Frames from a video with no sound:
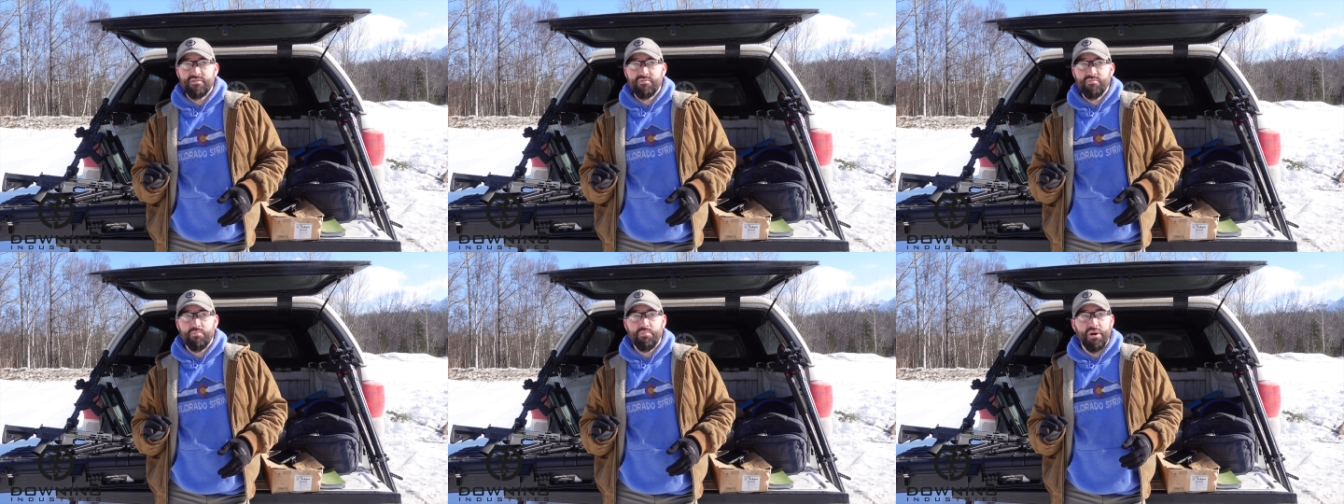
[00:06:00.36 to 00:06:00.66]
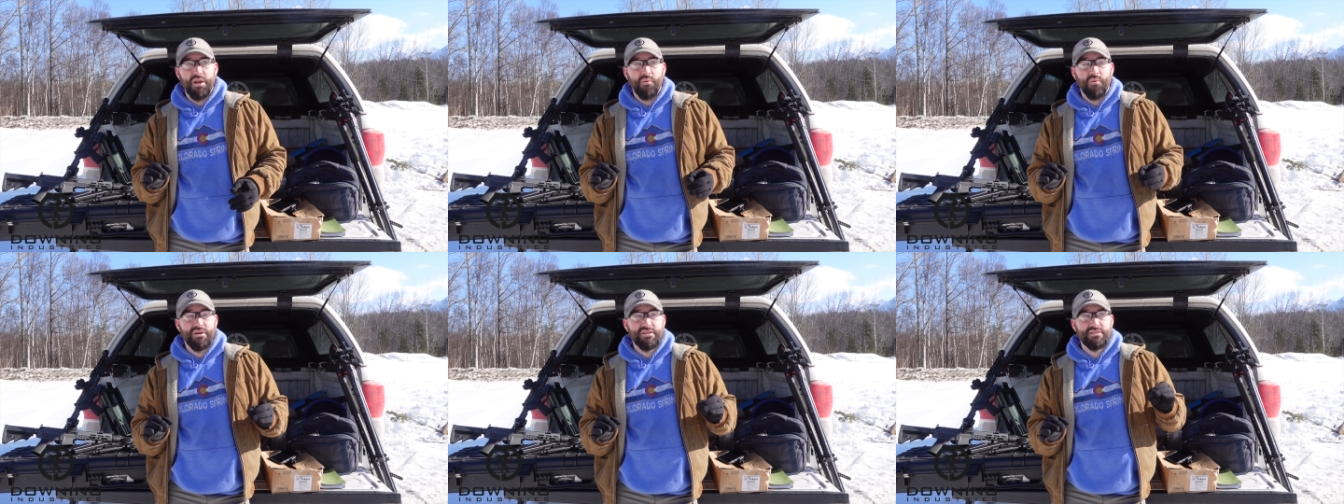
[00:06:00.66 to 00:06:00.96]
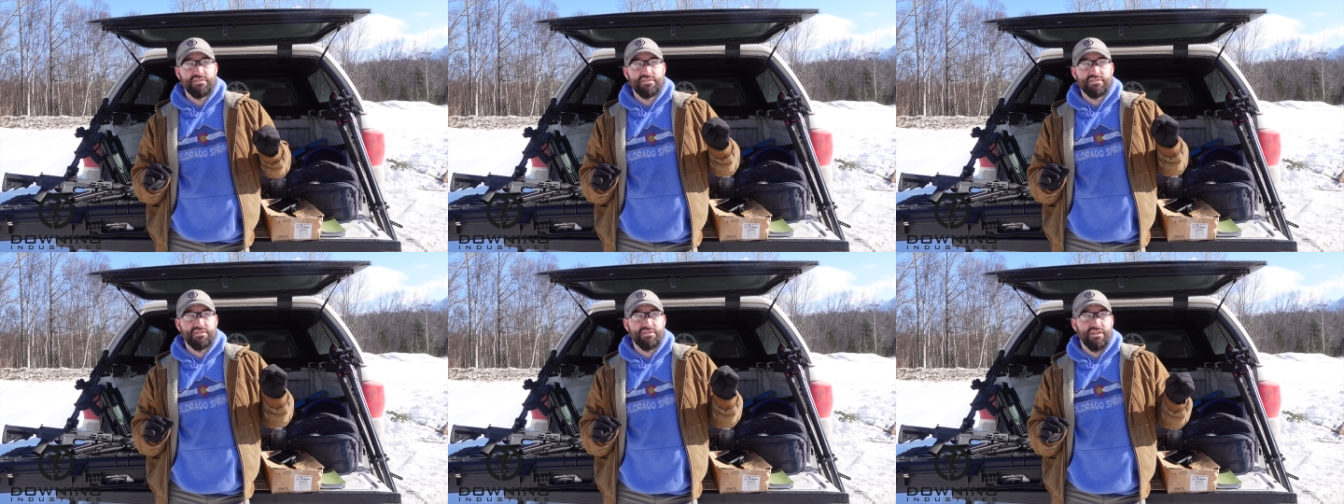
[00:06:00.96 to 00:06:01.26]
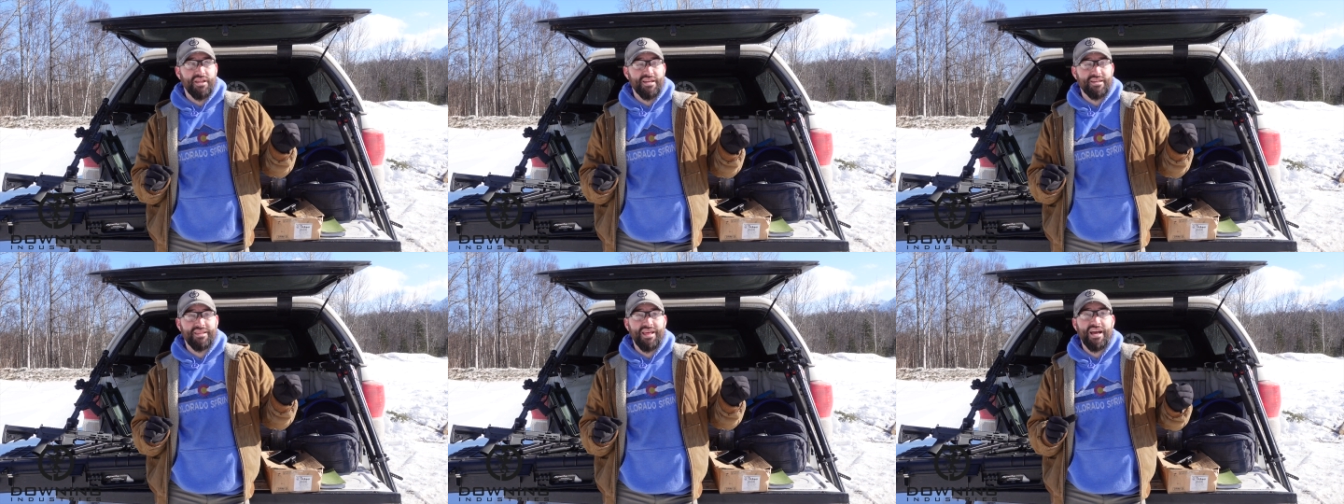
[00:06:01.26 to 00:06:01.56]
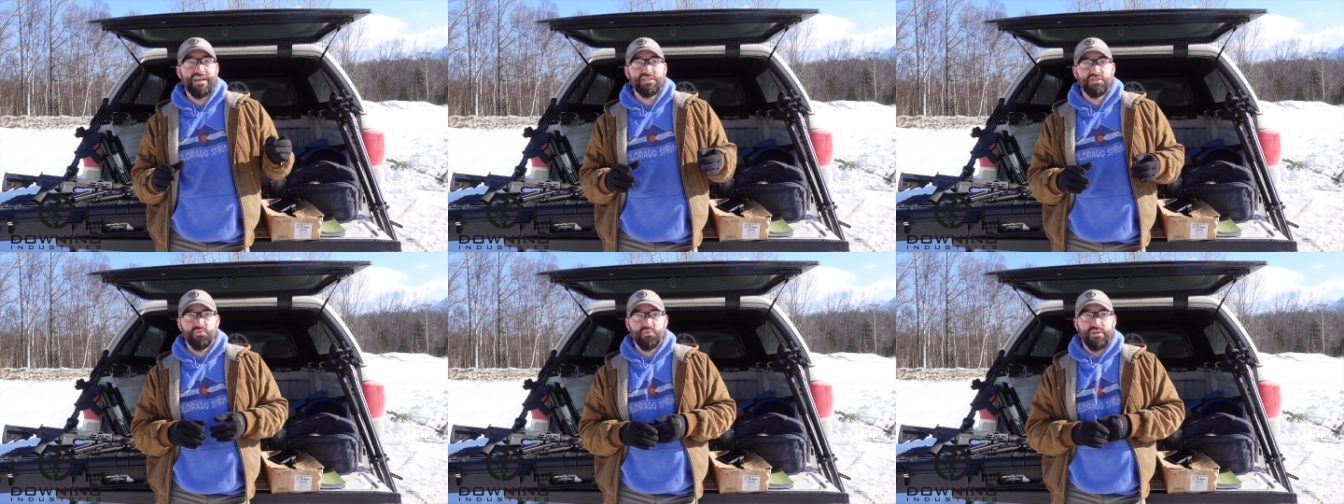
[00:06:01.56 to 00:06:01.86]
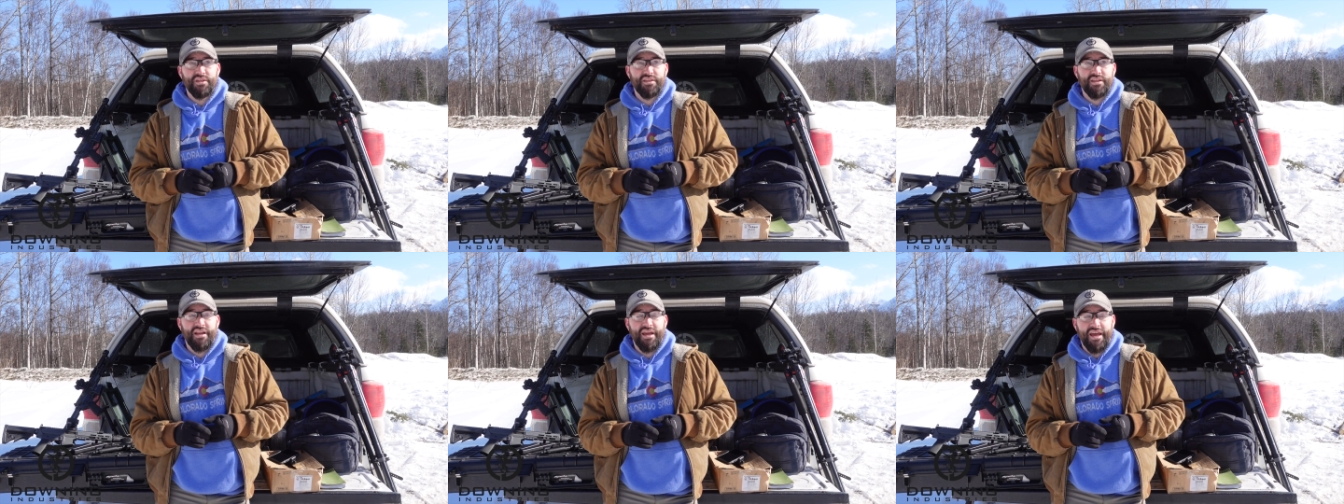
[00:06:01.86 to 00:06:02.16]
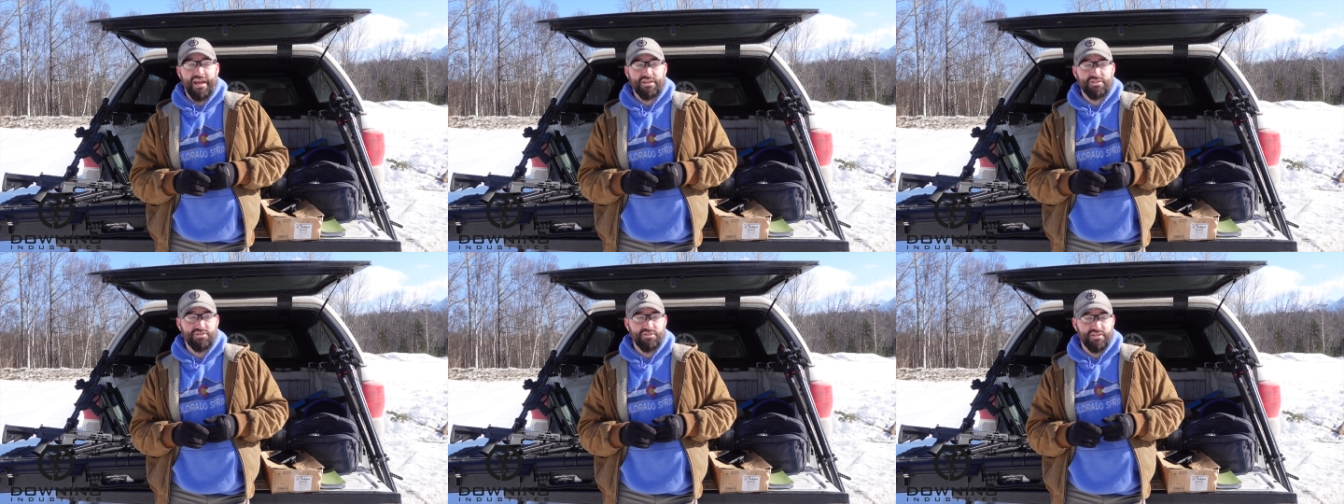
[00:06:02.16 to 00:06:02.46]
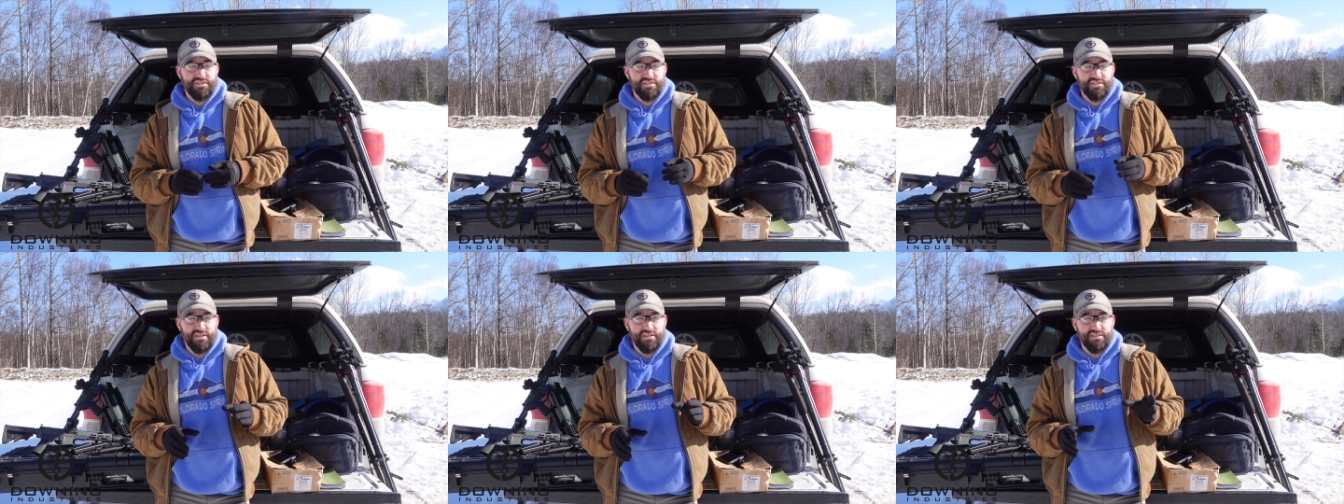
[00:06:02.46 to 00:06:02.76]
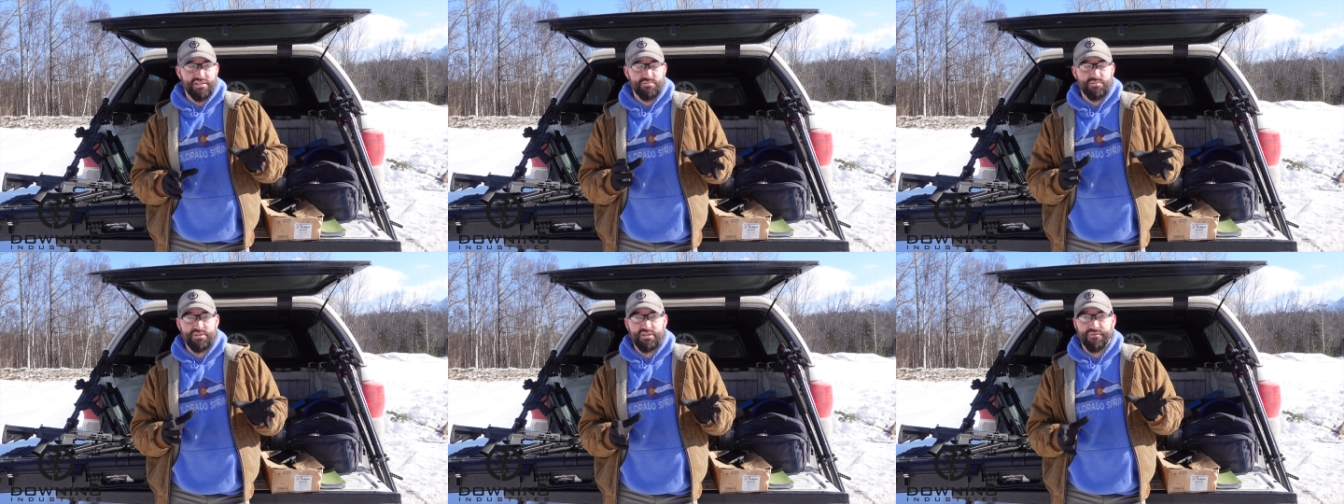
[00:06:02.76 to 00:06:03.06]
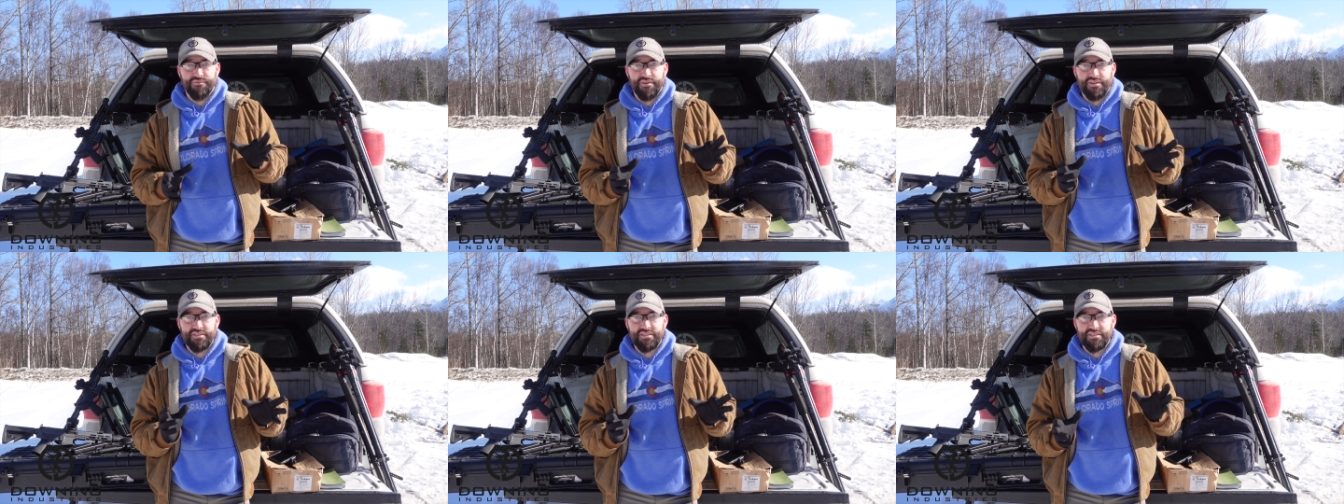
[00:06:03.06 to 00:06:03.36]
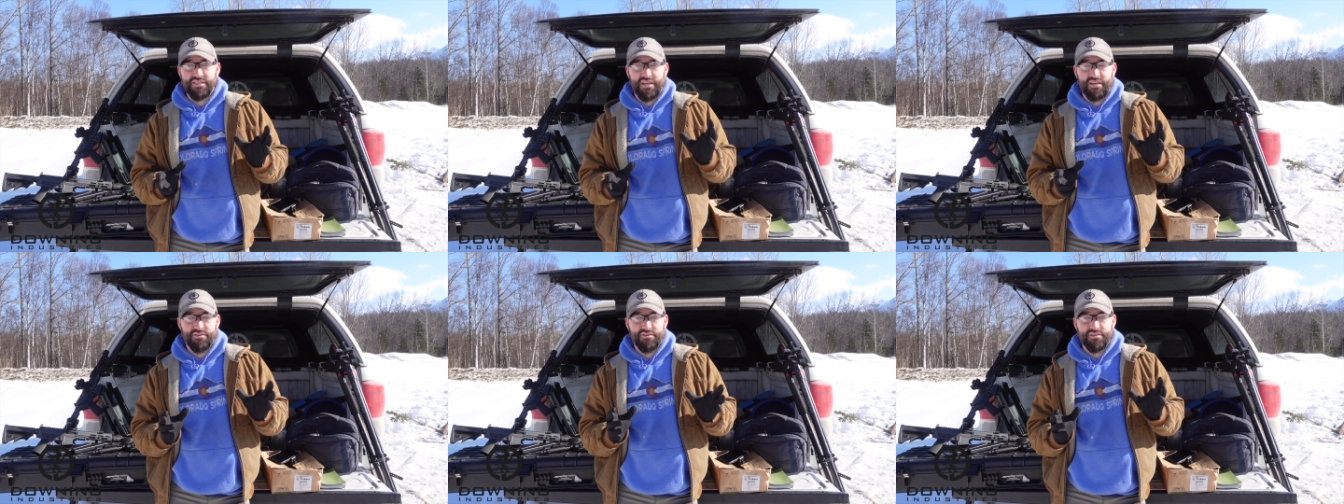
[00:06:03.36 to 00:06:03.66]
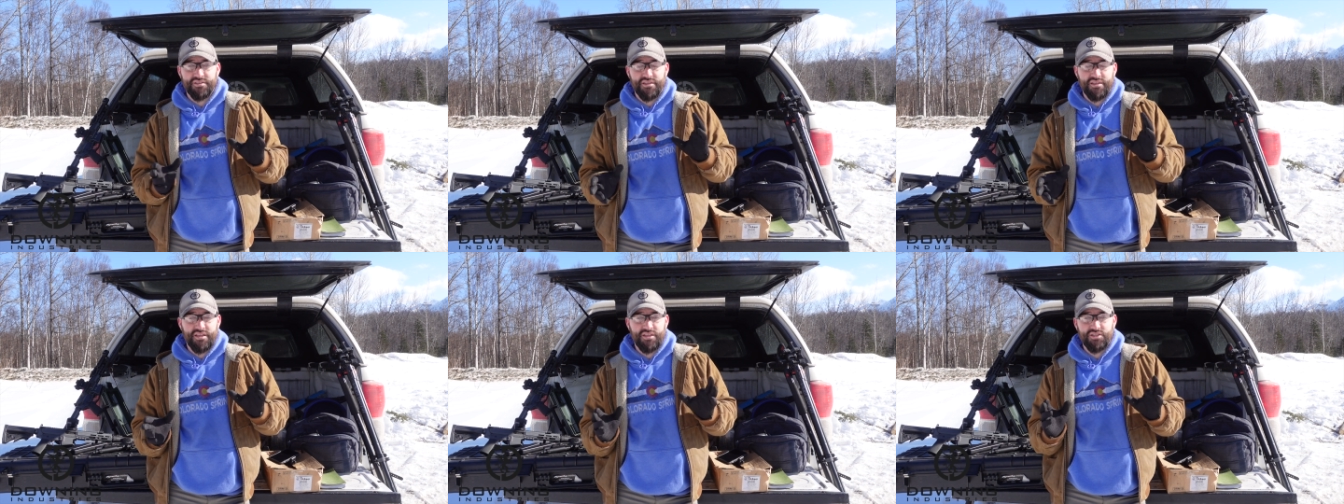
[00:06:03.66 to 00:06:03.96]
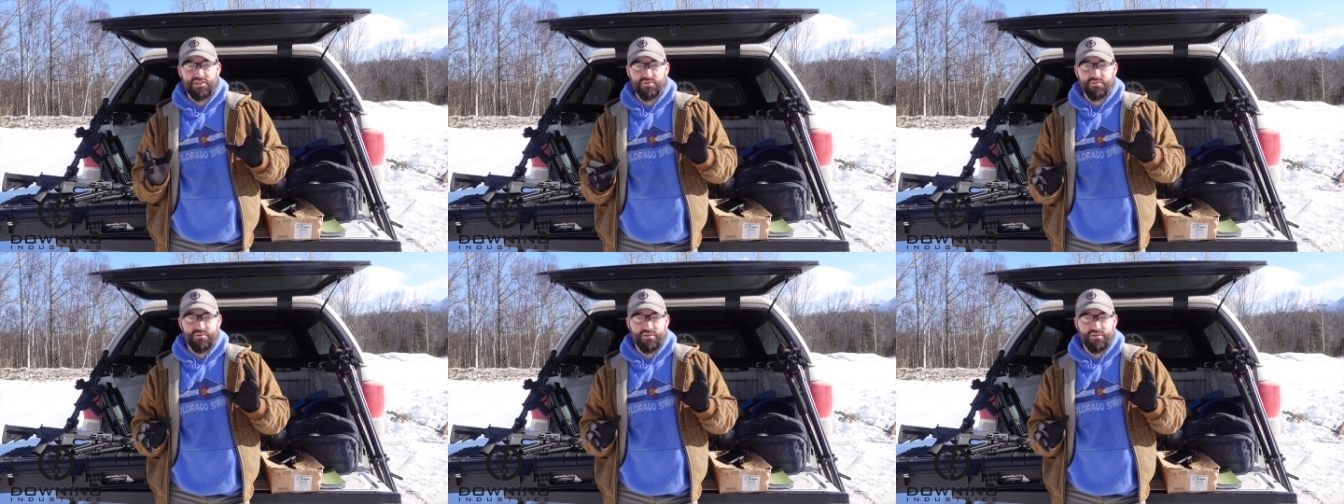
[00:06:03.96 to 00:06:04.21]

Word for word: but it wasn't until like last week that I actually saw some stuff on sale and things,